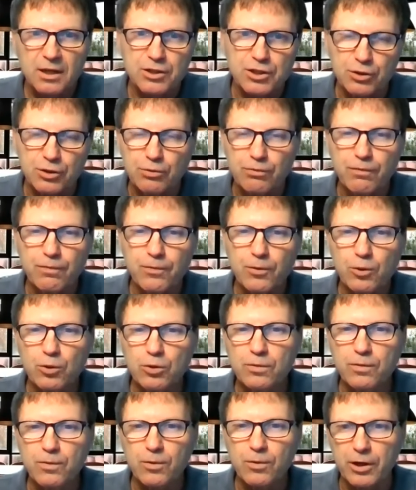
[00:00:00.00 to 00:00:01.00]
to
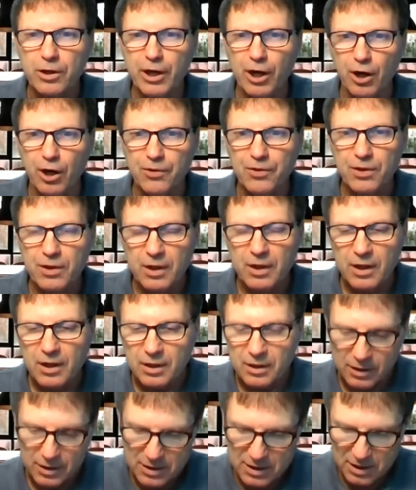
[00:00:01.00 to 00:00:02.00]
food for health.
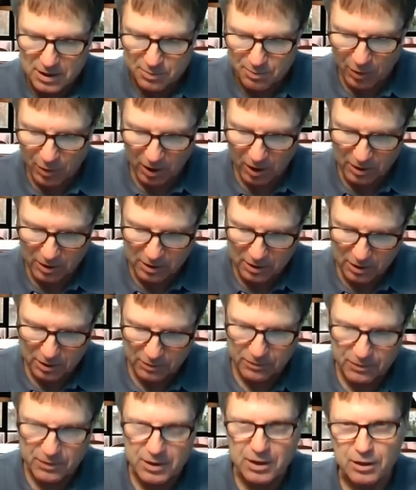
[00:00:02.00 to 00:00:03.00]
This is part
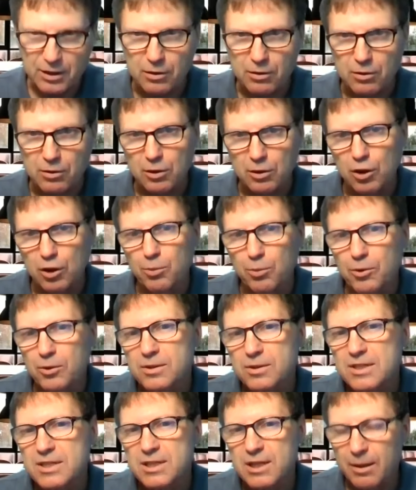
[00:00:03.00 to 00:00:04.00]
of the
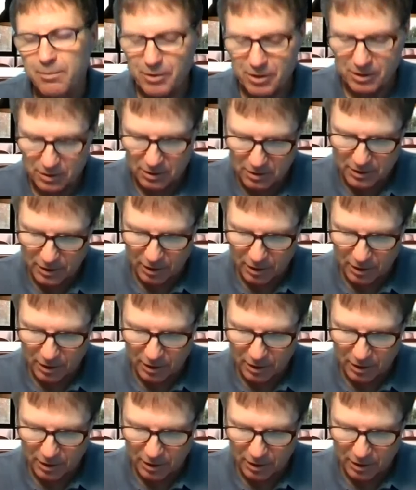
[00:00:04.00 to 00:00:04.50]
Global Summit,